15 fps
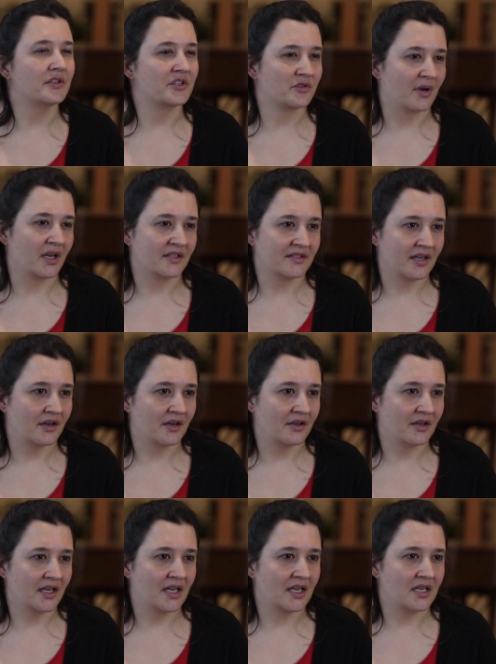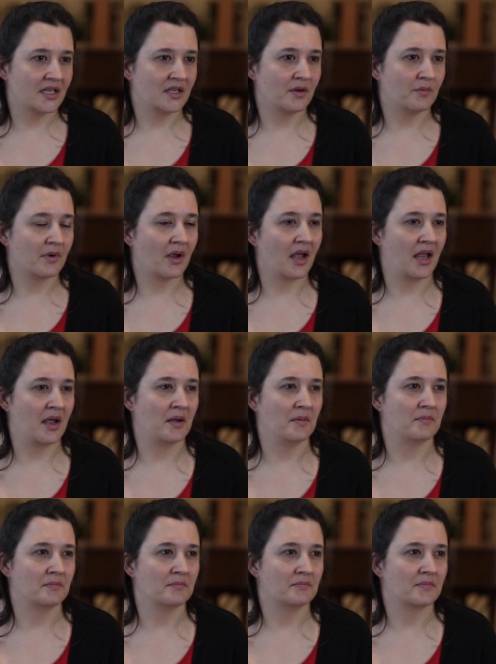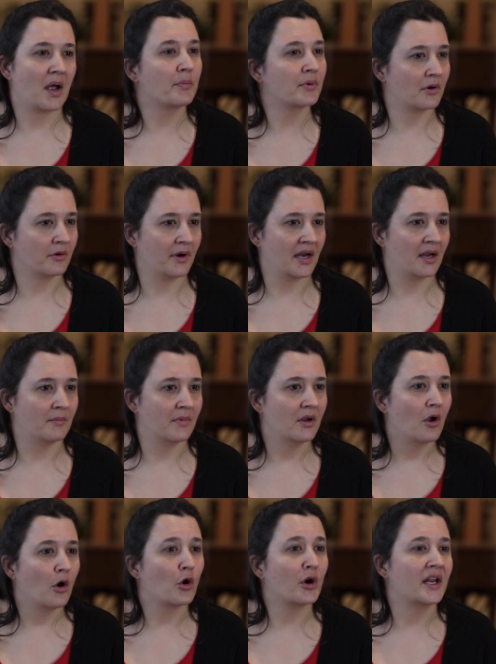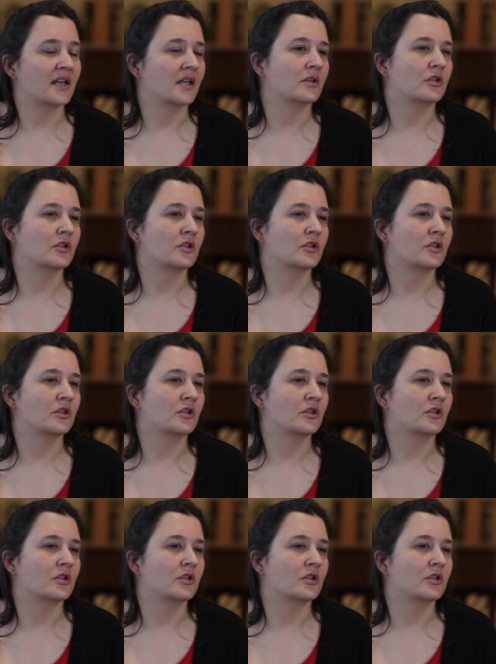strengths are in um, a program or in a,